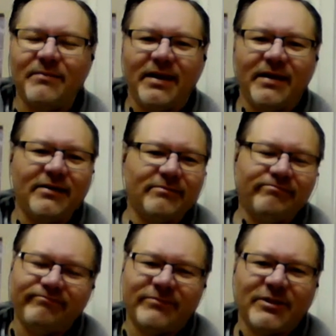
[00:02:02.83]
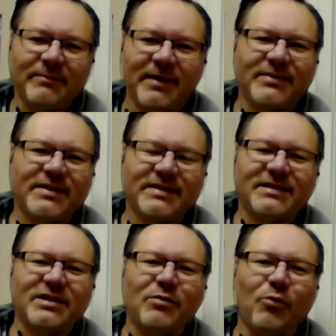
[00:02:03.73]
in sometimes at
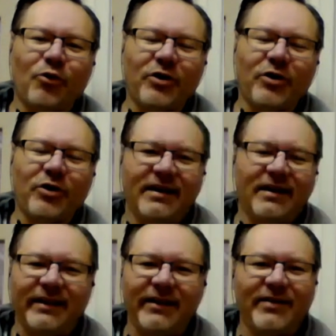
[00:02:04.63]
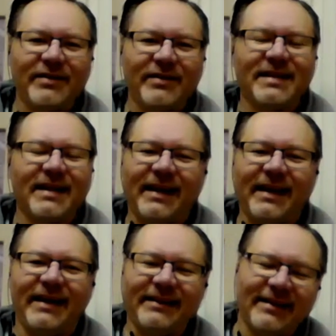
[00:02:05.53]
6 in the morning and leave at 6 at
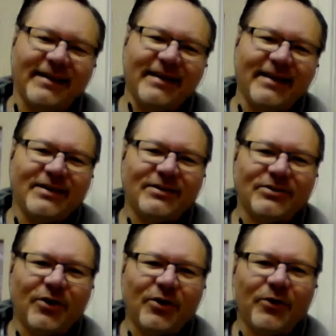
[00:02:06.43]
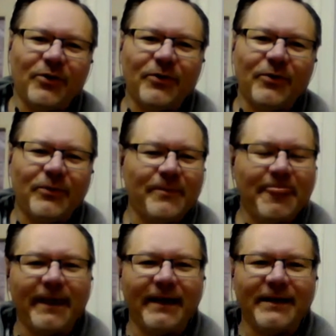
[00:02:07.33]
night. So
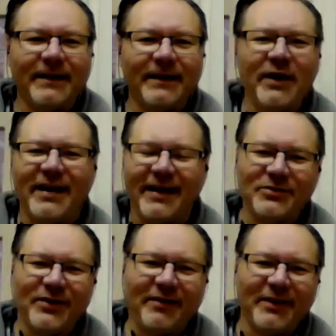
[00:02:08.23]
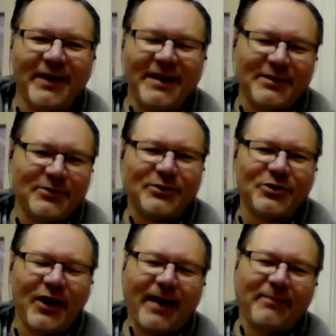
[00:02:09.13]
it's pretty nice to have the keys to the
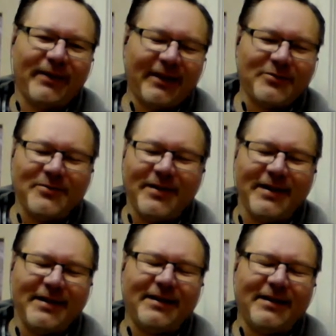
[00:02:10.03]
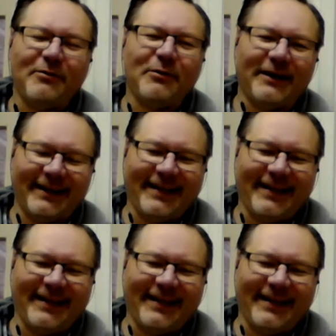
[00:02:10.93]
shop. I can do anything I want.